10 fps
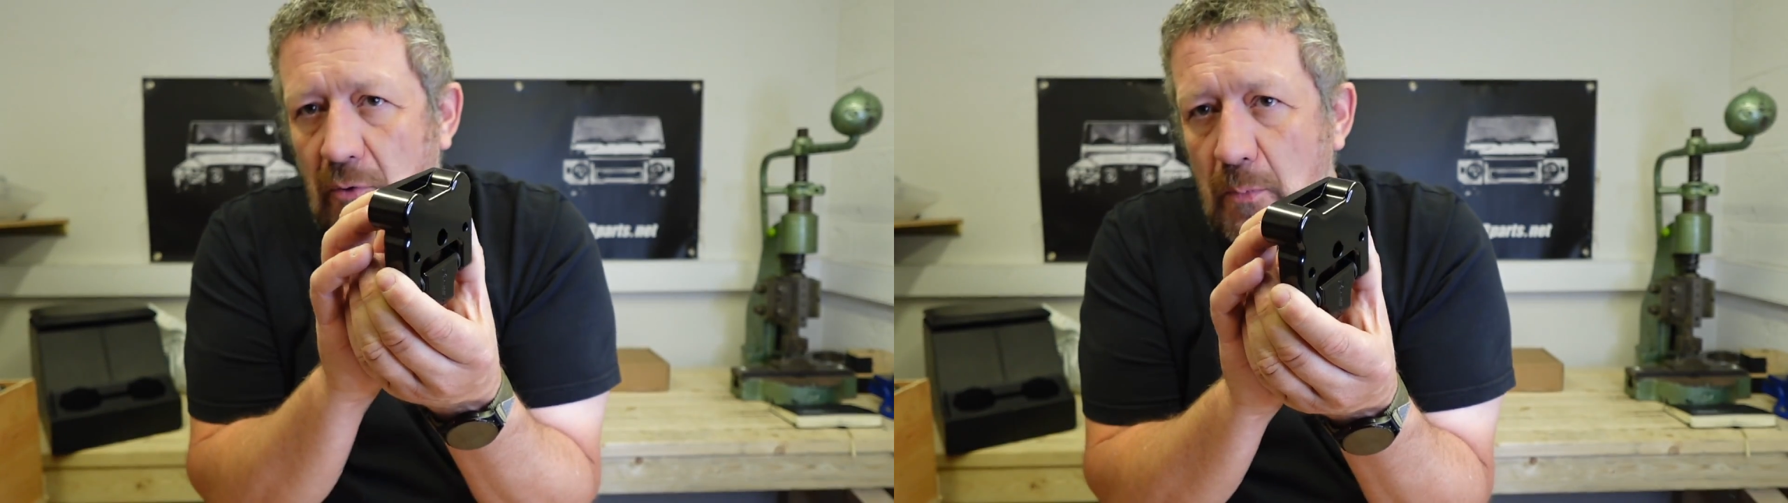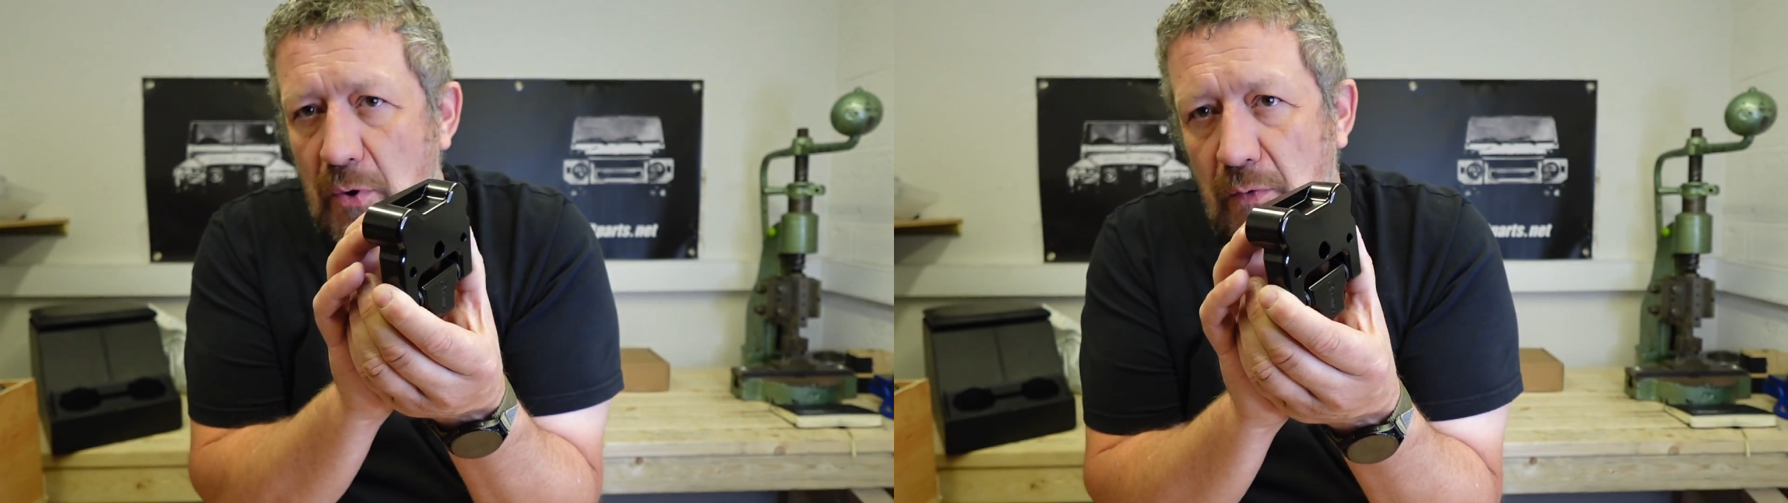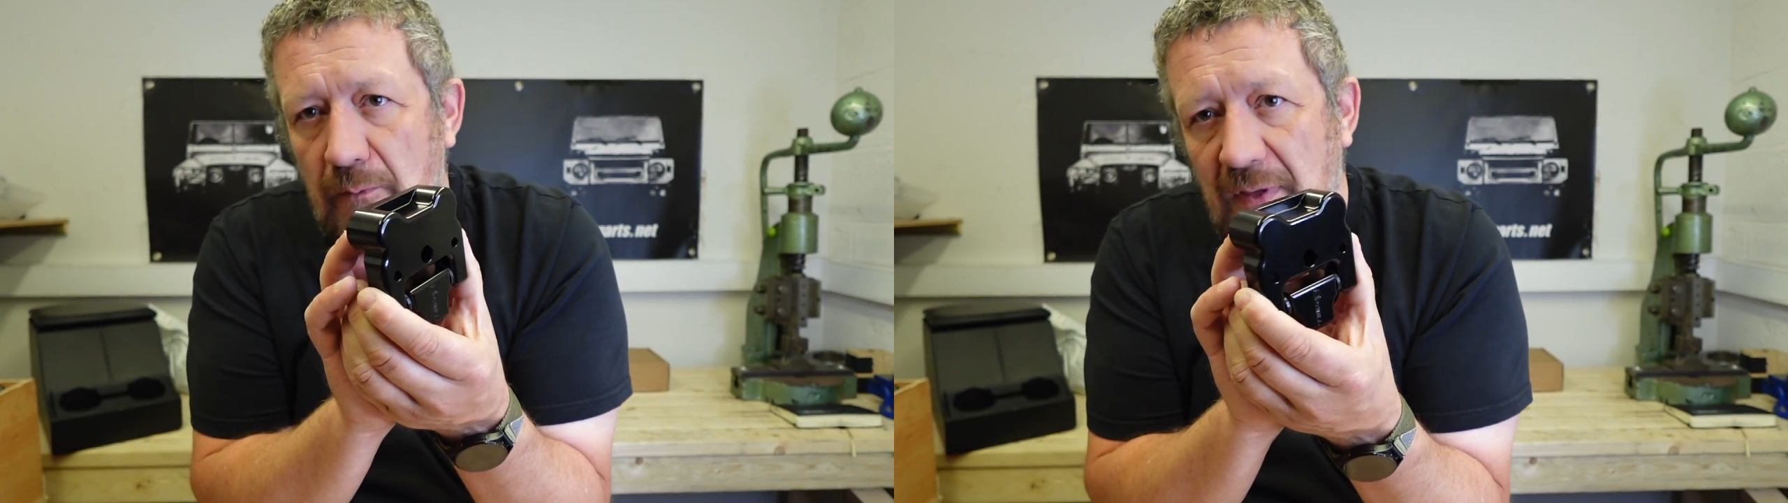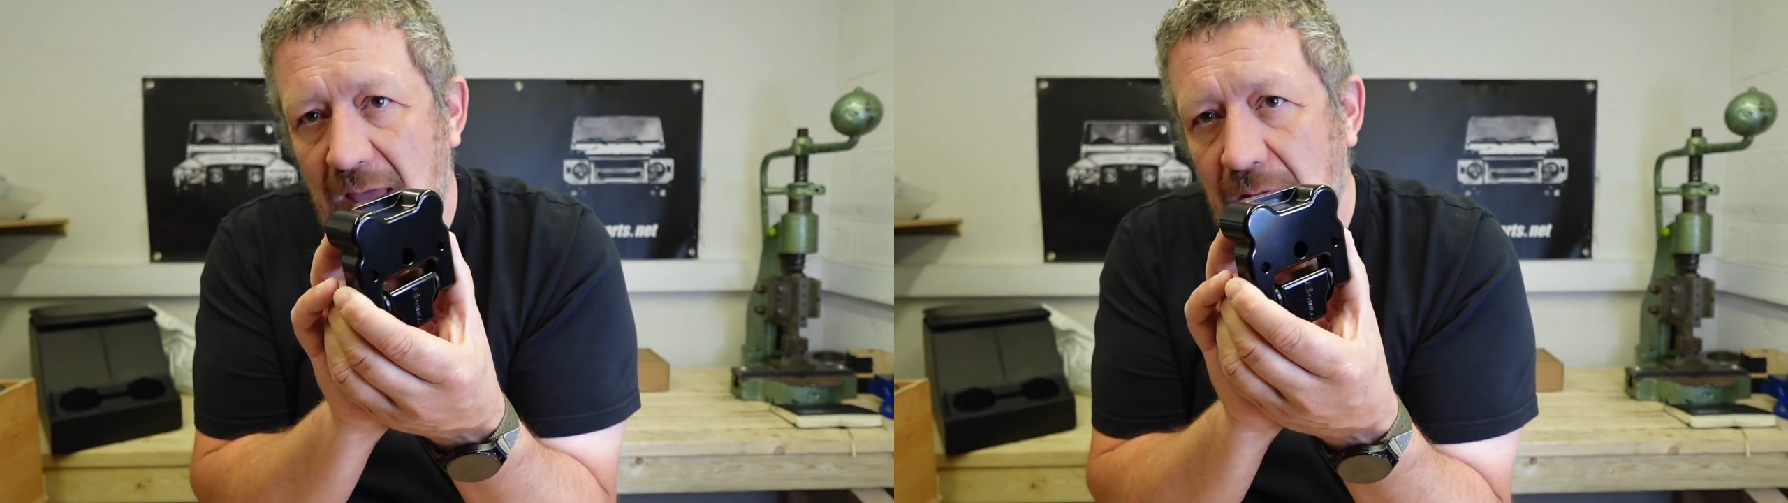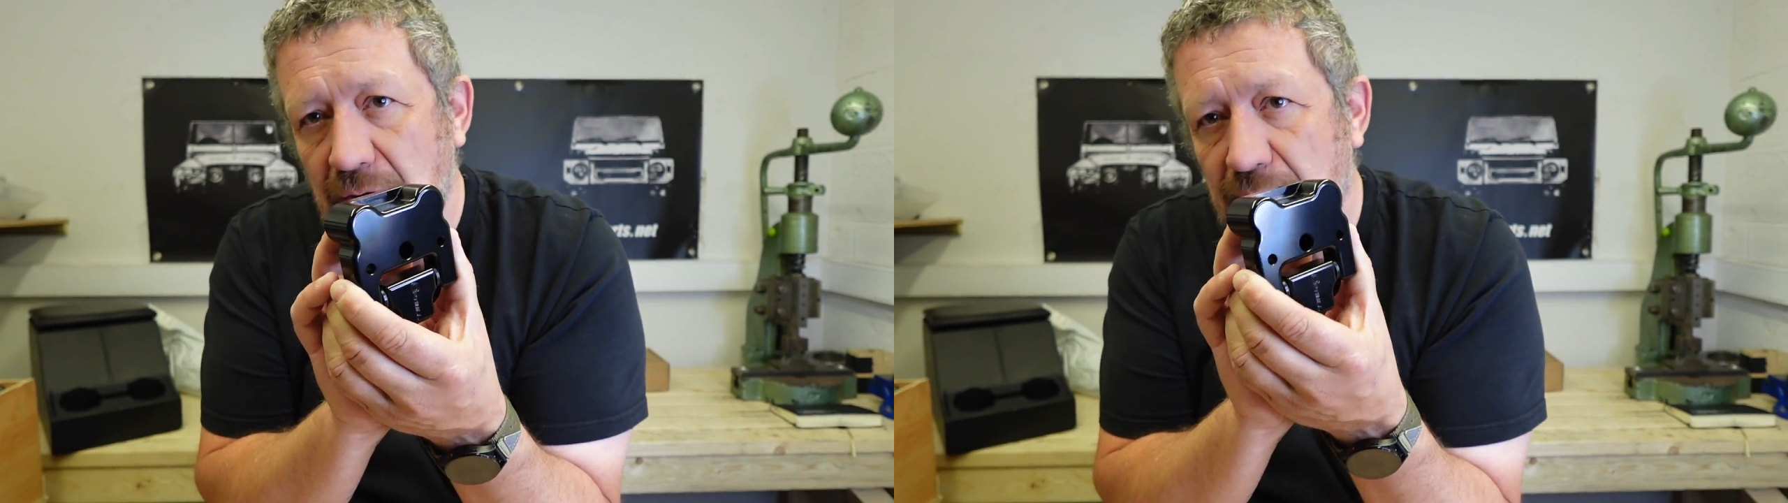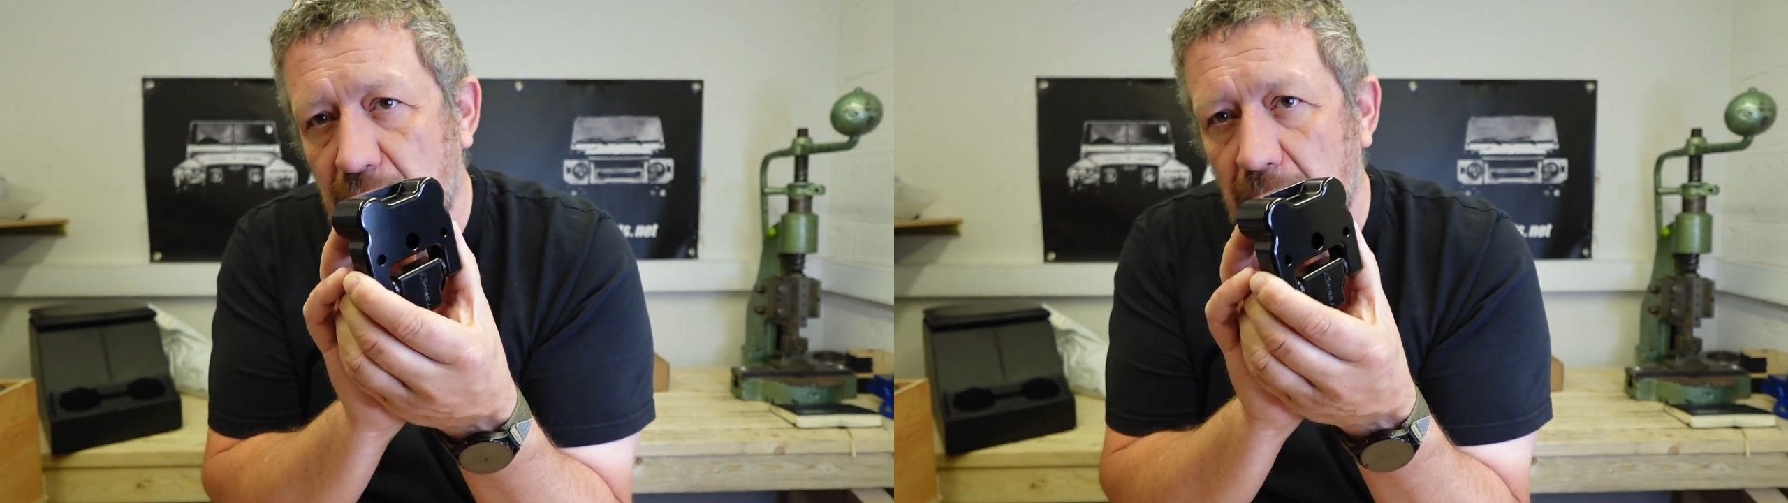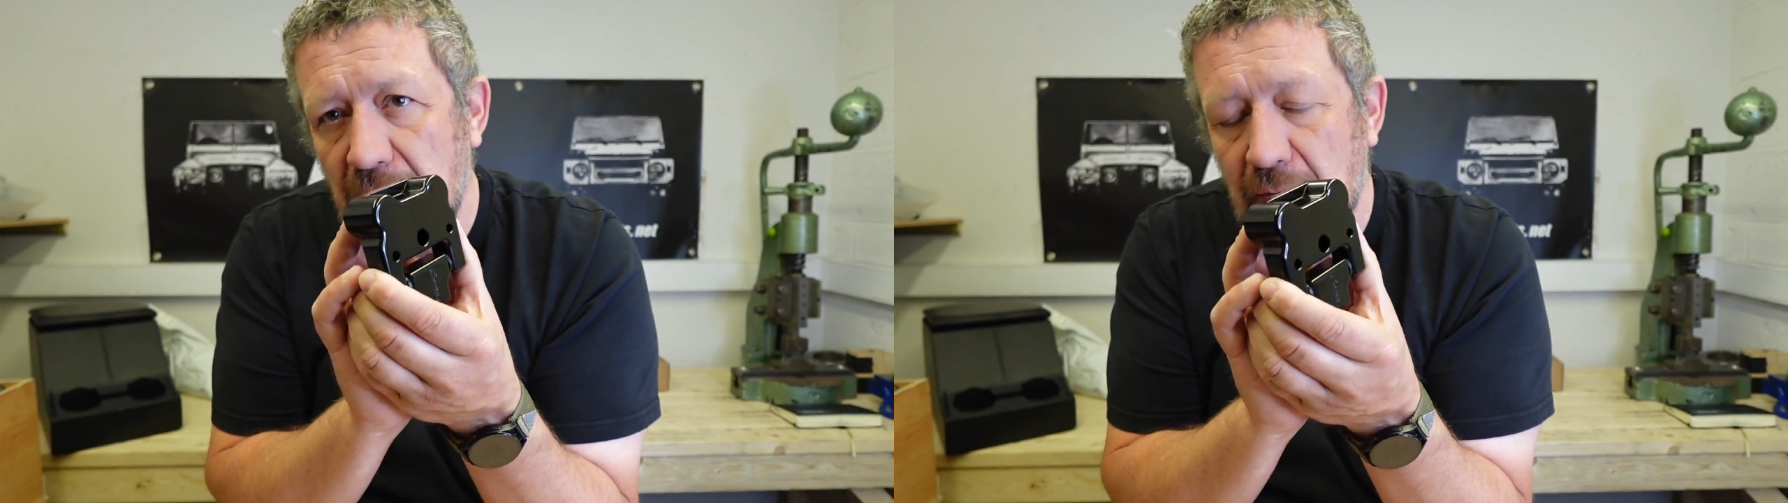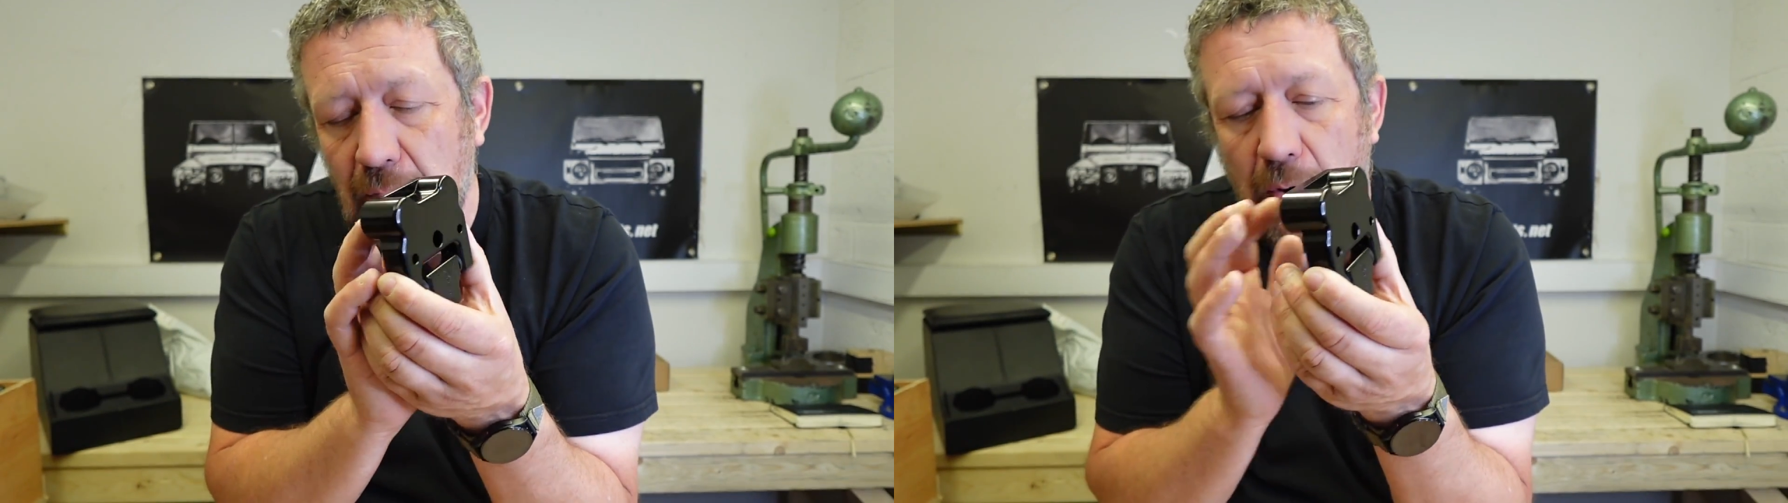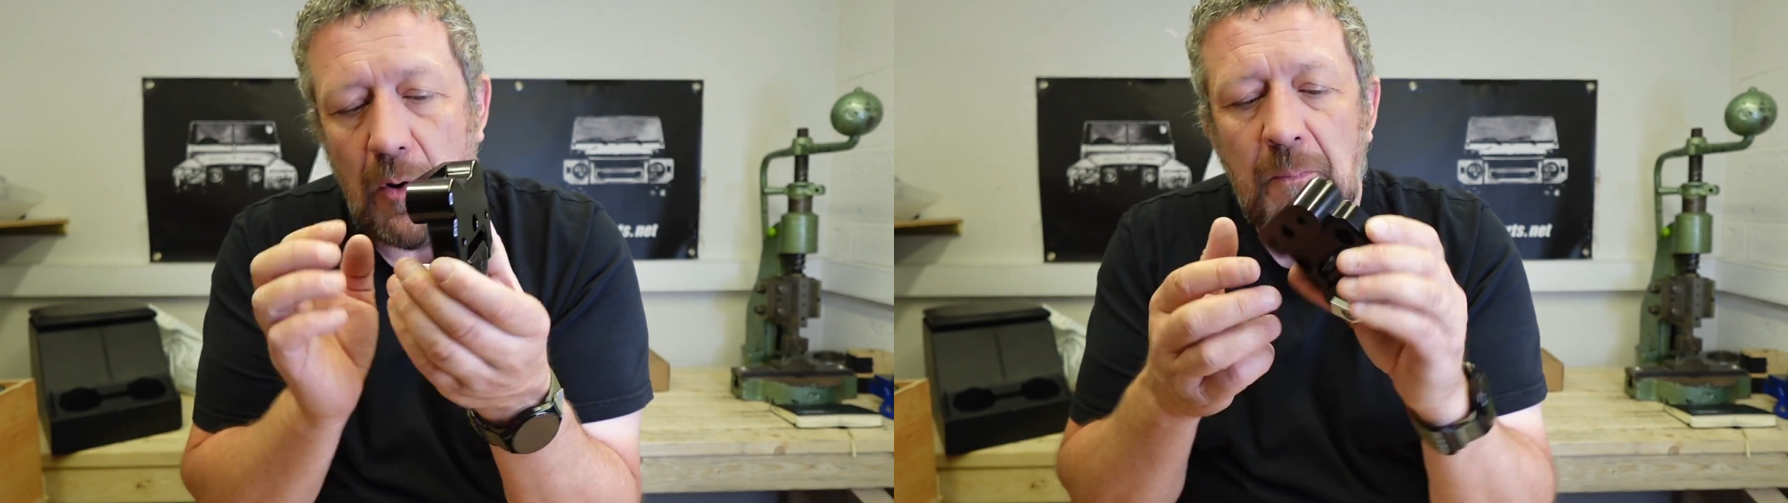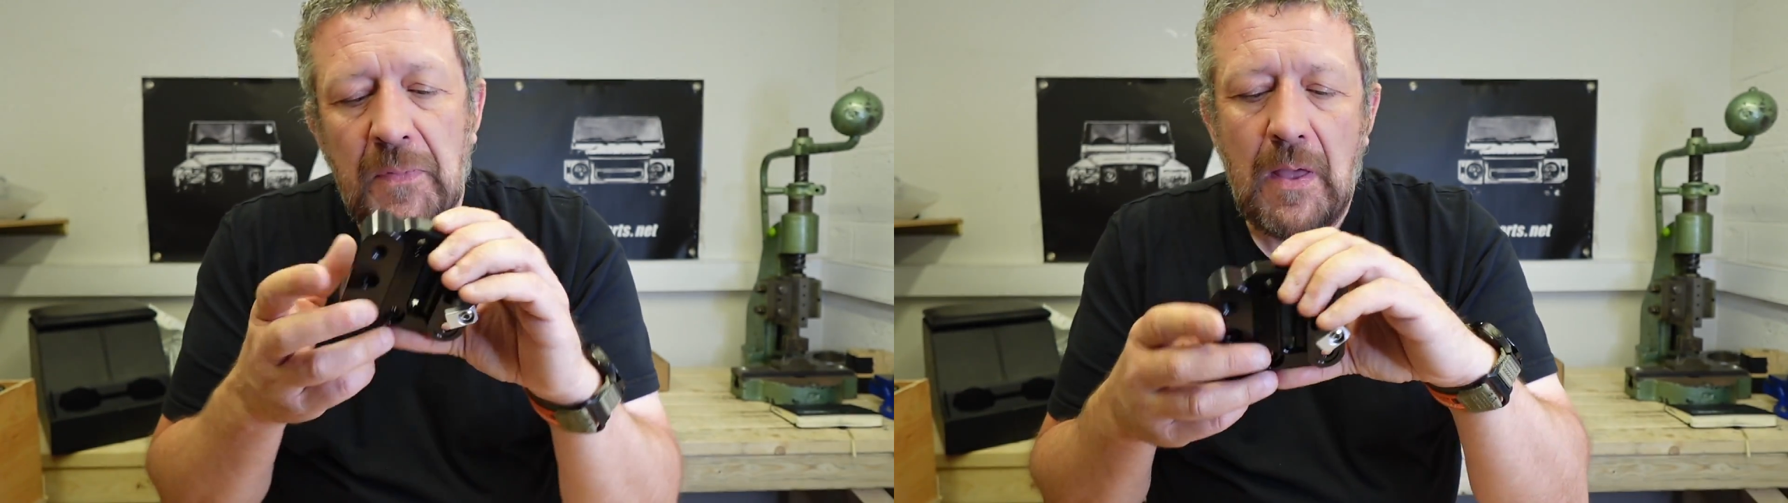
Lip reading: remove the hinge from the door.